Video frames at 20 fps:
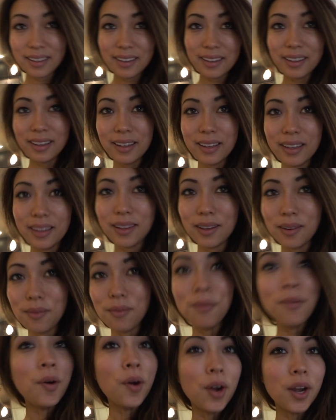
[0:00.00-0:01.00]
Good
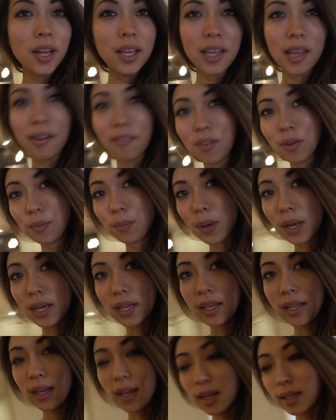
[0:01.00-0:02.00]
morning
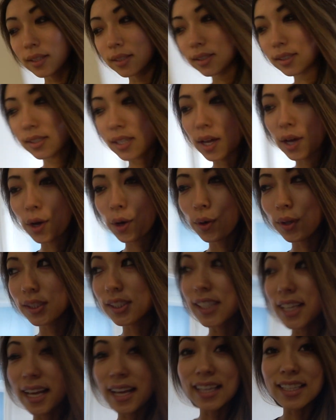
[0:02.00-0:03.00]
everybody. So
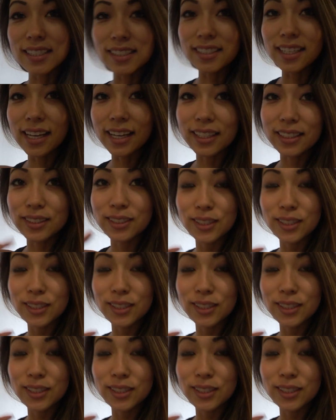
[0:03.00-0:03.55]
today is day